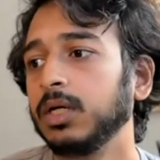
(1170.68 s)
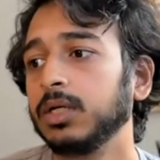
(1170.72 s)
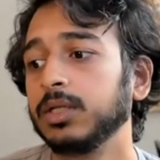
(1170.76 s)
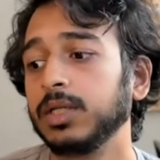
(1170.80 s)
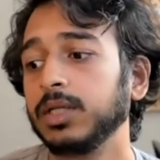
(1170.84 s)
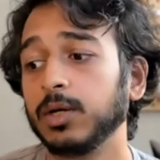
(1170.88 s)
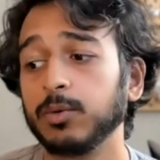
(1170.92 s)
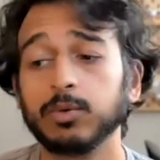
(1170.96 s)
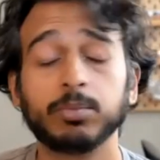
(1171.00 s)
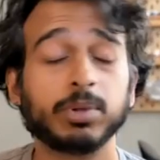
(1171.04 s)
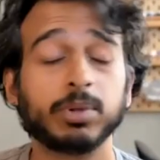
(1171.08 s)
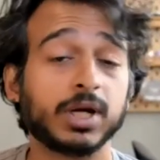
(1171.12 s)

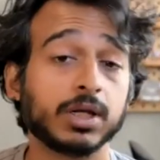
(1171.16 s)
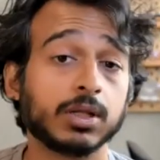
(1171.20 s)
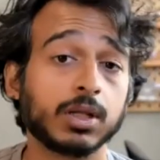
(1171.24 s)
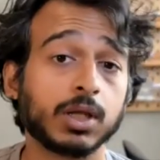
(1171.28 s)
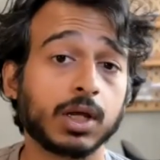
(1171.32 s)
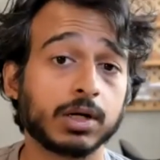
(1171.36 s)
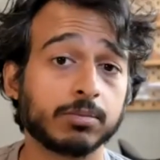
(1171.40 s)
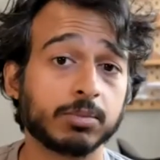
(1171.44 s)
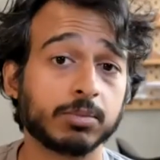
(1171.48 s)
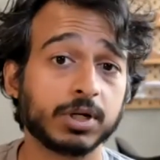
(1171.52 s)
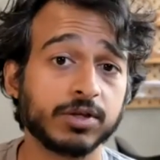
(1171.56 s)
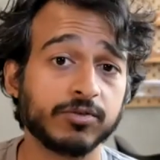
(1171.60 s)
they would pay a
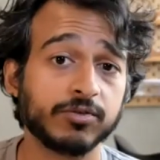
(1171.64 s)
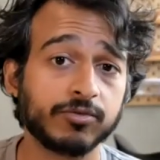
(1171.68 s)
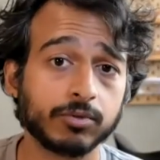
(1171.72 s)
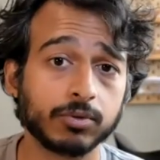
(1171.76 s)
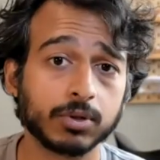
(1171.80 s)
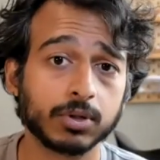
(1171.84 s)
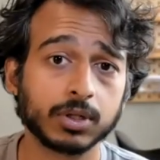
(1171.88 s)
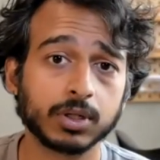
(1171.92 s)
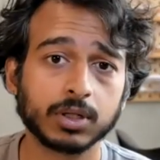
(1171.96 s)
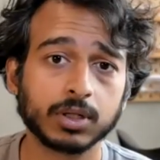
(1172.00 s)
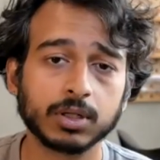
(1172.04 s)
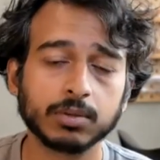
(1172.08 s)
lot of money
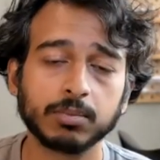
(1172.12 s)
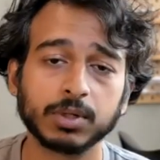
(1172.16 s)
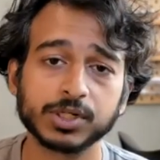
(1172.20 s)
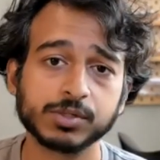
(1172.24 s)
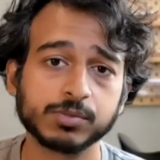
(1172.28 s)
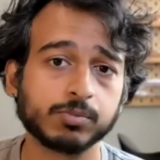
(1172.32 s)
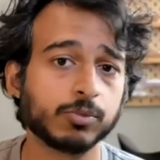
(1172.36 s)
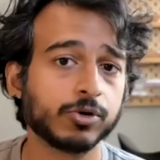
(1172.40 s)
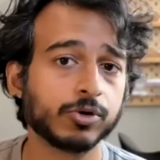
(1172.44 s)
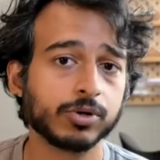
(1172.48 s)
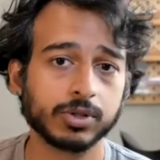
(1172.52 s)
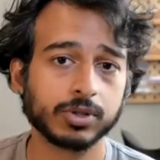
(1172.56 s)
for, much
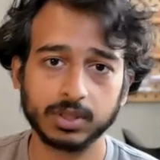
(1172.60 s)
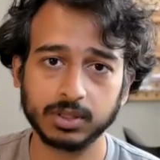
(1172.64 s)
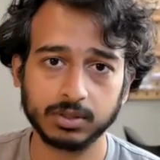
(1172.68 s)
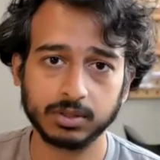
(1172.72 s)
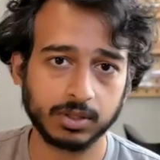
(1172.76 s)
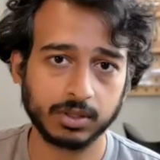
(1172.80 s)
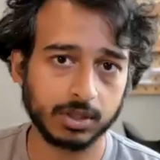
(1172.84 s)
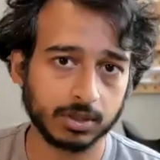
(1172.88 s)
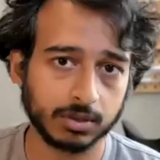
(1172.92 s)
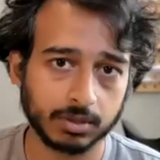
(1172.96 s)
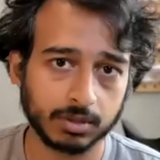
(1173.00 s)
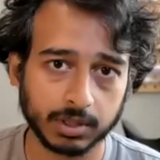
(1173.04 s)
more than,
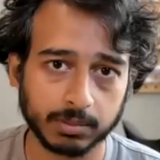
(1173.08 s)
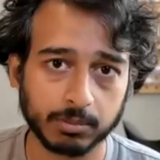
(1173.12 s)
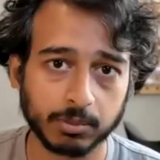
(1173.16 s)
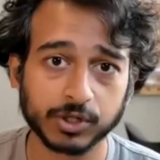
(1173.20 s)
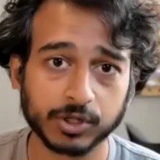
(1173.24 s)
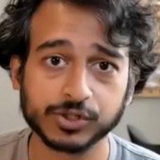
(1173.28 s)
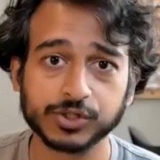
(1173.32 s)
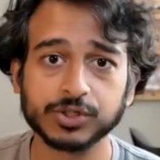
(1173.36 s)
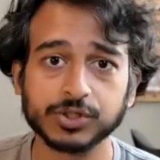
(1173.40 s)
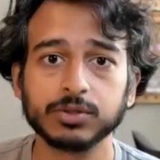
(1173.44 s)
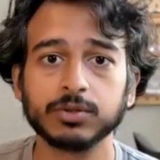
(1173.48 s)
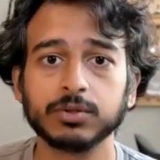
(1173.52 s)
a
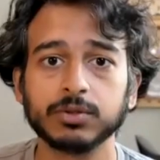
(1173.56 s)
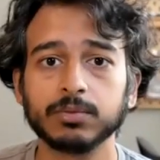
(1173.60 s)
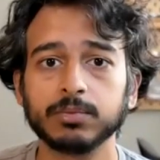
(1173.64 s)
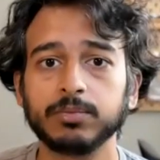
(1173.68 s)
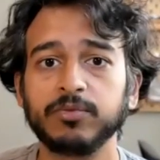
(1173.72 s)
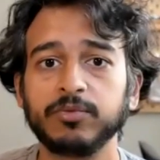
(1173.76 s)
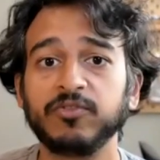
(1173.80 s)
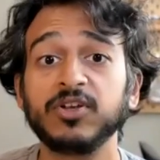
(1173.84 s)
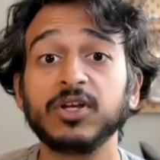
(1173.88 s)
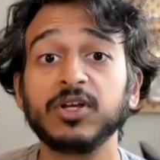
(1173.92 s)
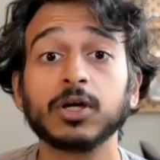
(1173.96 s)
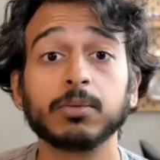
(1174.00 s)
marginal
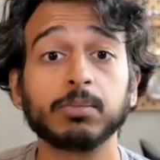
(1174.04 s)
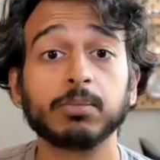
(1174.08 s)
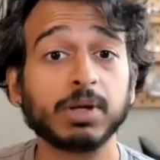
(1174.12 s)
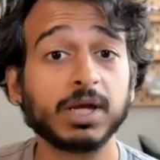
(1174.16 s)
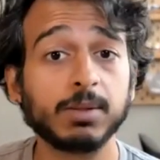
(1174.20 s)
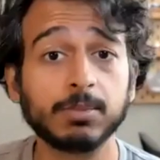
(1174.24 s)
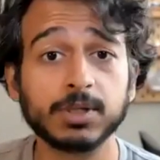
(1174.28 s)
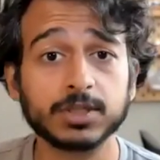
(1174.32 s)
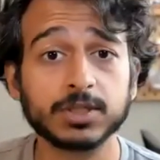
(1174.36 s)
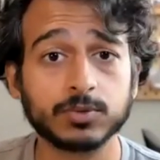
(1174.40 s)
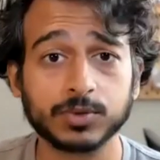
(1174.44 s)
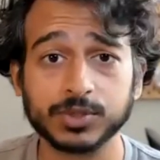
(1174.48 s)
fee on
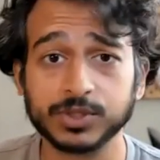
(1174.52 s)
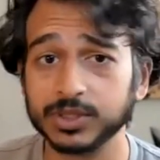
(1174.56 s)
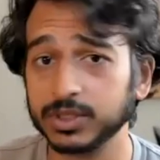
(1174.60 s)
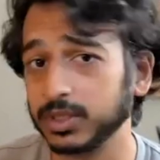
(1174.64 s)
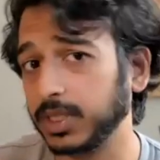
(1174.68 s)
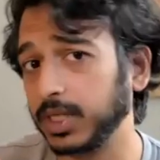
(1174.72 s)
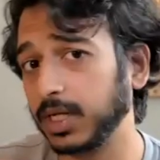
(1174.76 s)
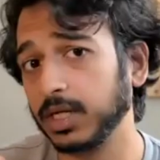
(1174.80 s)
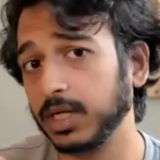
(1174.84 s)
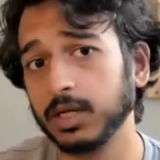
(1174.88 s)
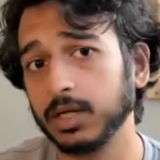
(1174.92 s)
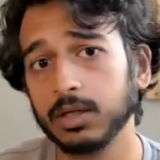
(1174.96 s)
payments, which is
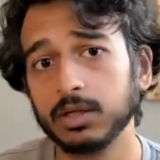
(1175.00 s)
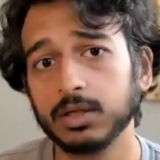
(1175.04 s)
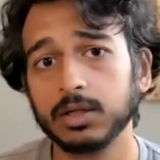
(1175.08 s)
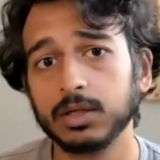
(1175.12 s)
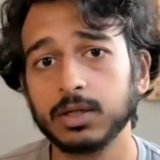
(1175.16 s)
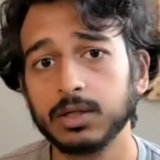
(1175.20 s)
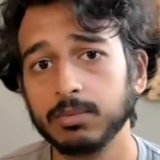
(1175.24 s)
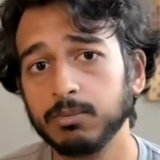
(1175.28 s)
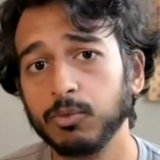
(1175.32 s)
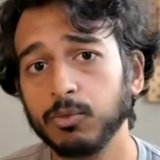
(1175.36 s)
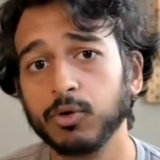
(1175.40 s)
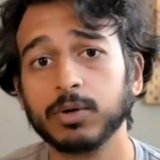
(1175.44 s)
getting
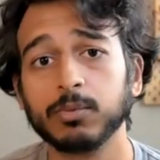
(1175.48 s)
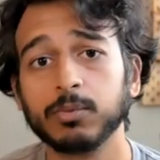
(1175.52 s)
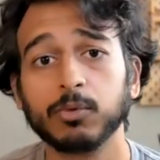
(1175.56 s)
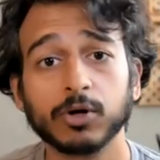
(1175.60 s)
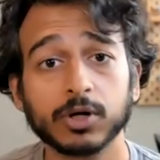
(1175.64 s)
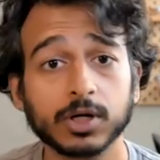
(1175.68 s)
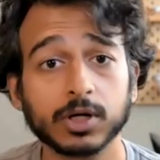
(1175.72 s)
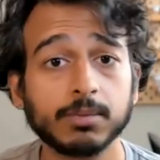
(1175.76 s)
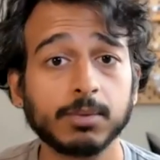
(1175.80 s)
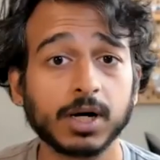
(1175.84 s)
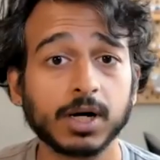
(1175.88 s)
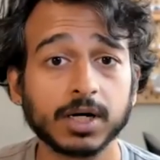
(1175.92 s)
more and more
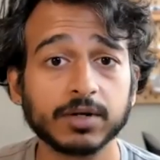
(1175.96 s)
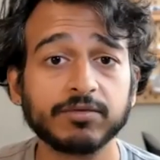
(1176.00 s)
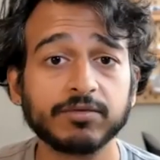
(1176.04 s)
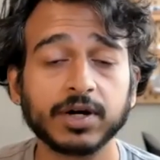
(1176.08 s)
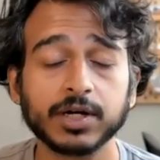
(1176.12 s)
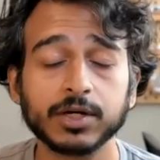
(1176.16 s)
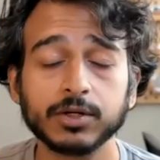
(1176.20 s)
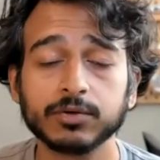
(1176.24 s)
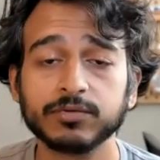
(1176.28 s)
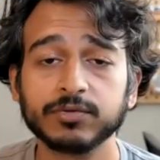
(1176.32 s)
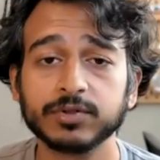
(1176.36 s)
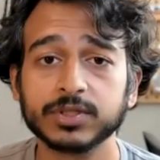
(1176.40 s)

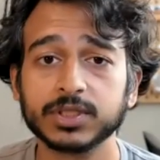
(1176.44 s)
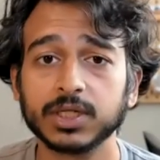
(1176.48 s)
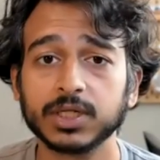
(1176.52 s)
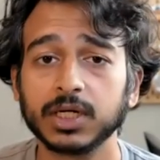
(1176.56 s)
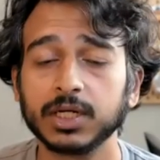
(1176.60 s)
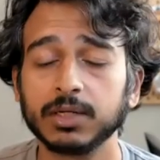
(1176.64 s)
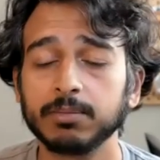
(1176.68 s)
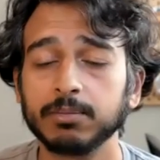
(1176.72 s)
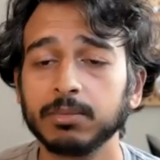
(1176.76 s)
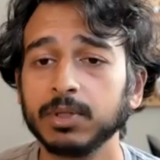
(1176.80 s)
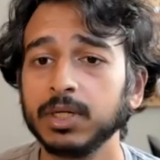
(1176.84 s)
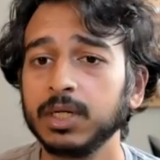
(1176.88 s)
commodified over
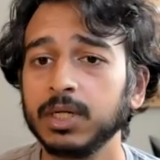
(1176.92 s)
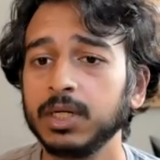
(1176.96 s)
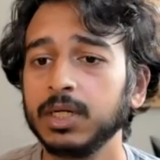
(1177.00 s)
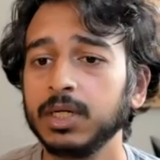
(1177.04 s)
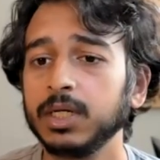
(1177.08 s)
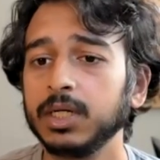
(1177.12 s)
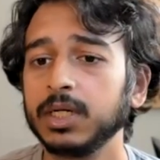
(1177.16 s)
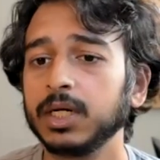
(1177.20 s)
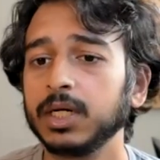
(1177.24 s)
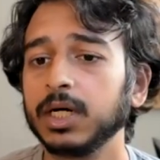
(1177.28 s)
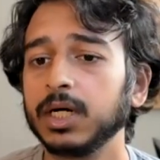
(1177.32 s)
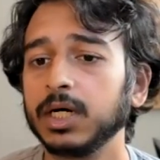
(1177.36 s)
time.
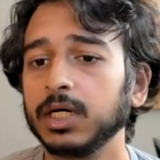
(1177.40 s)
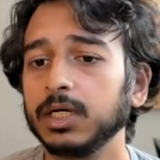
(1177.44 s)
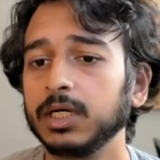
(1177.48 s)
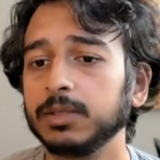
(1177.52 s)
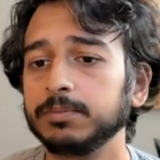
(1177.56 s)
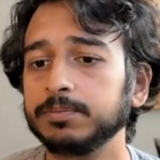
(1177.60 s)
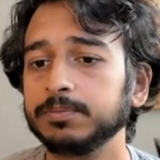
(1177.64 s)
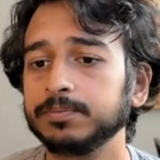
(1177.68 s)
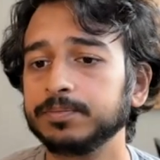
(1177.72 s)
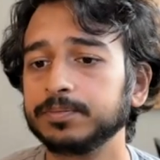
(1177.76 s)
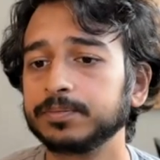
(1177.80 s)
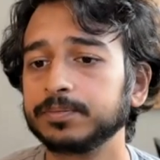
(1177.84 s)

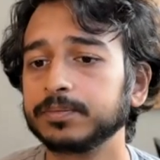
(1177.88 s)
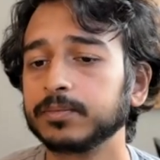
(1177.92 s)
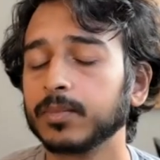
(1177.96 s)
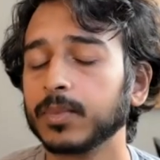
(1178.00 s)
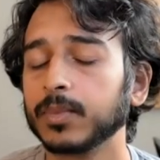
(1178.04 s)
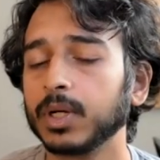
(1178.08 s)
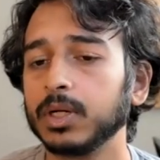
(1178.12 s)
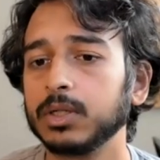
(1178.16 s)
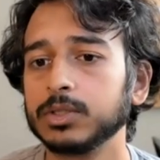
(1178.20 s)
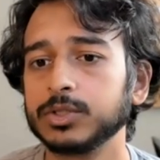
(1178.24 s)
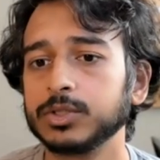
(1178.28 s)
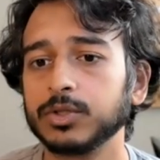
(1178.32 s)

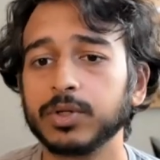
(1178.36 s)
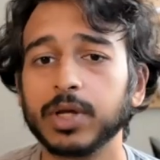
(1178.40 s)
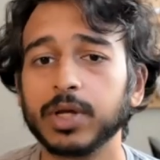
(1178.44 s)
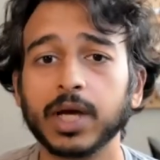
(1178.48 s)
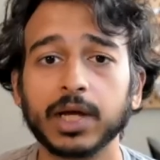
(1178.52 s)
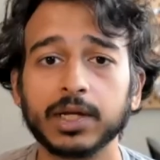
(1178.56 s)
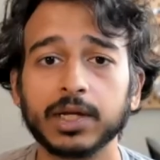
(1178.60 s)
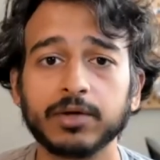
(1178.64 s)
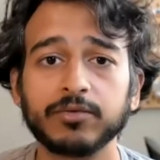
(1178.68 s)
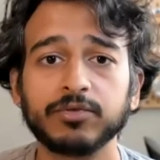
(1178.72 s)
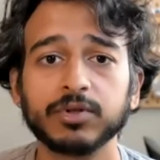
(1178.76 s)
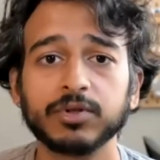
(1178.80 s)
So yeah,
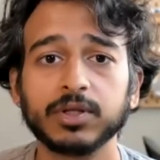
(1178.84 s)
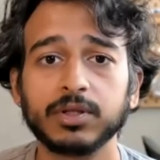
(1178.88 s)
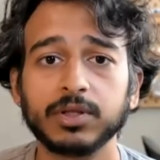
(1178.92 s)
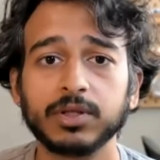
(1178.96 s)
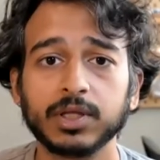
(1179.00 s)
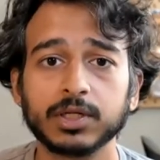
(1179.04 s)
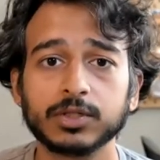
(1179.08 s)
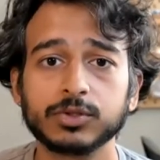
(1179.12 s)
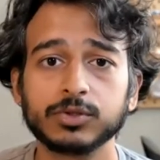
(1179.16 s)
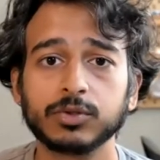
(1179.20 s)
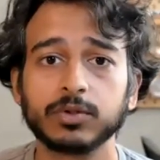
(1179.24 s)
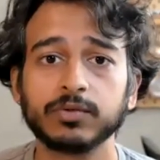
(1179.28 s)
I definitely
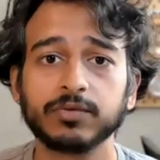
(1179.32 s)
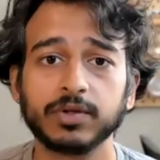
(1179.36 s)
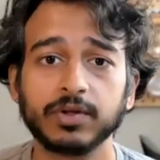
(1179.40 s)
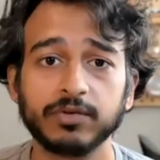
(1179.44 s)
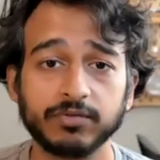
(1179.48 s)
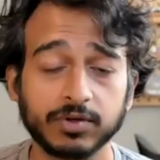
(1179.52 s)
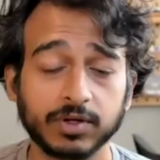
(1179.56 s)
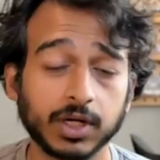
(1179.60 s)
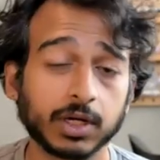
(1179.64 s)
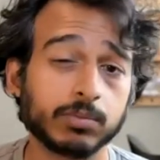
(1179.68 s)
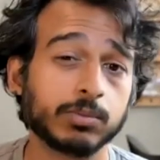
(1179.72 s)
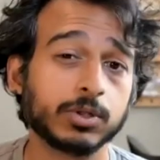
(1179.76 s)
think sort of
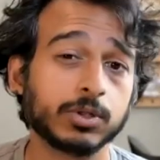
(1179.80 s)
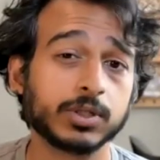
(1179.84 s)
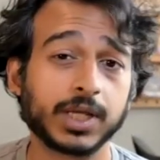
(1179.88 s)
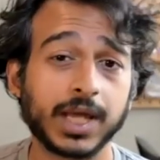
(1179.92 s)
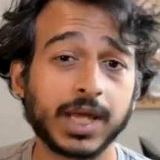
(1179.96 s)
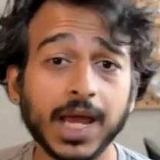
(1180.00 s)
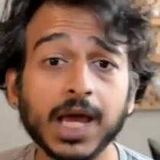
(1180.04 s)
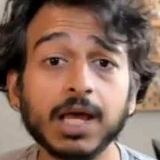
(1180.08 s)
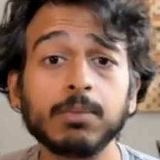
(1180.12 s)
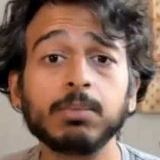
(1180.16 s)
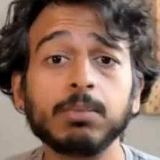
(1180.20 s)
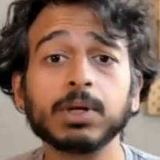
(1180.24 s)
if Gumroad
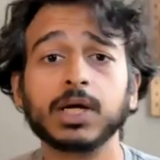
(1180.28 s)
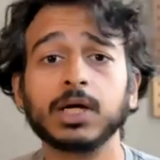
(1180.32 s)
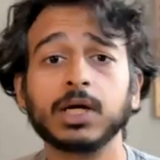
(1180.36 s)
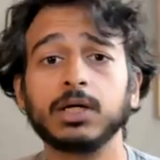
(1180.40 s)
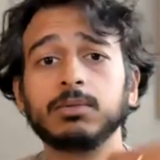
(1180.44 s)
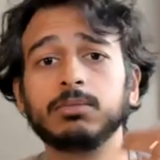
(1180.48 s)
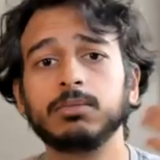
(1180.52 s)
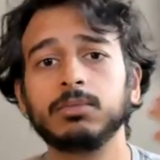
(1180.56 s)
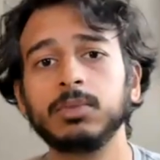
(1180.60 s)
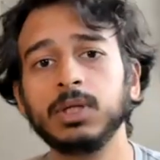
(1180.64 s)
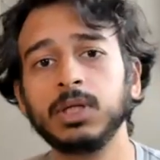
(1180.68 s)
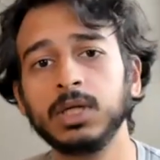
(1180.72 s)
can
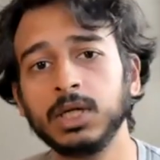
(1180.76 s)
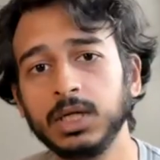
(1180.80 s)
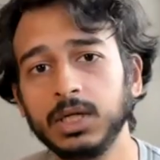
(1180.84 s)
become